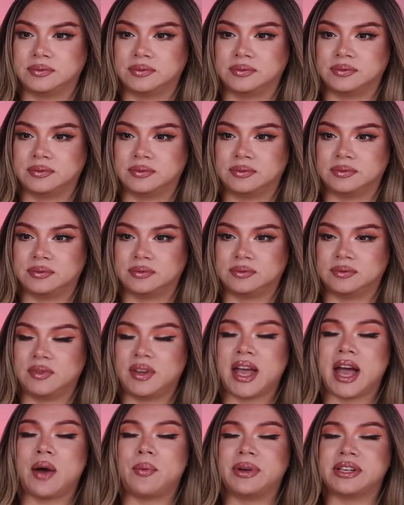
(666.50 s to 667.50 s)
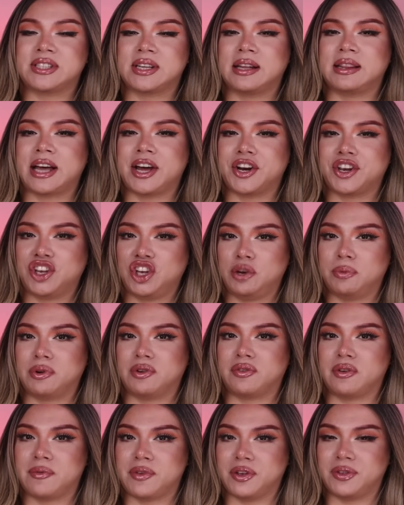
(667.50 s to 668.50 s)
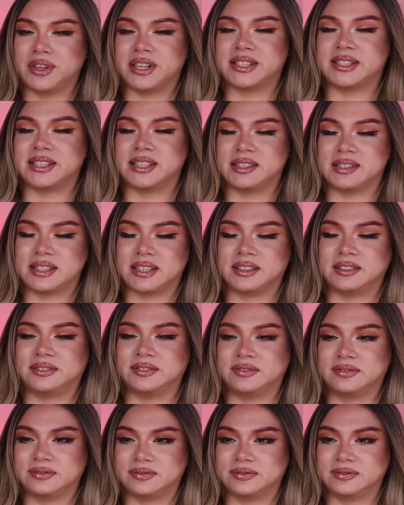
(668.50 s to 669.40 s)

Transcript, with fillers: But I was concerned yeah, about. Yeah, we saw a lot like, of humor from you this season. Uh,